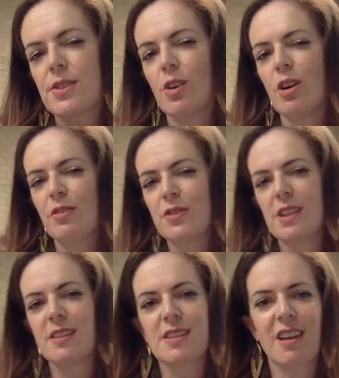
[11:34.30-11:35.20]
soft
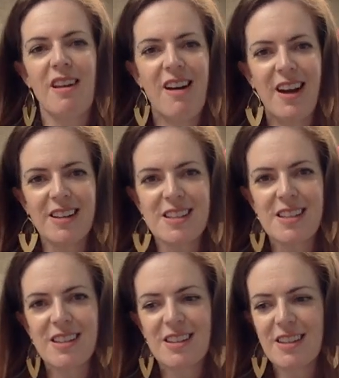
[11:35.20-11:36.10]
and it's
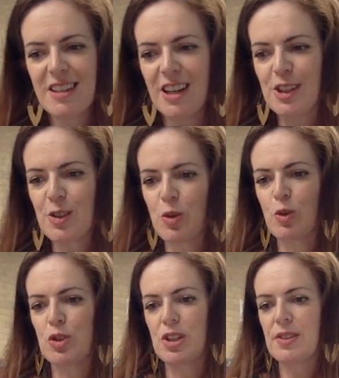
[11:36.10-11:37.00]
light and it's
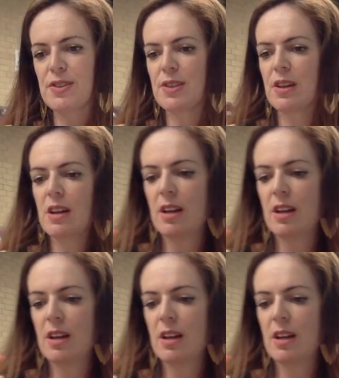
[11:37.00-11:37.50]
gorgeous.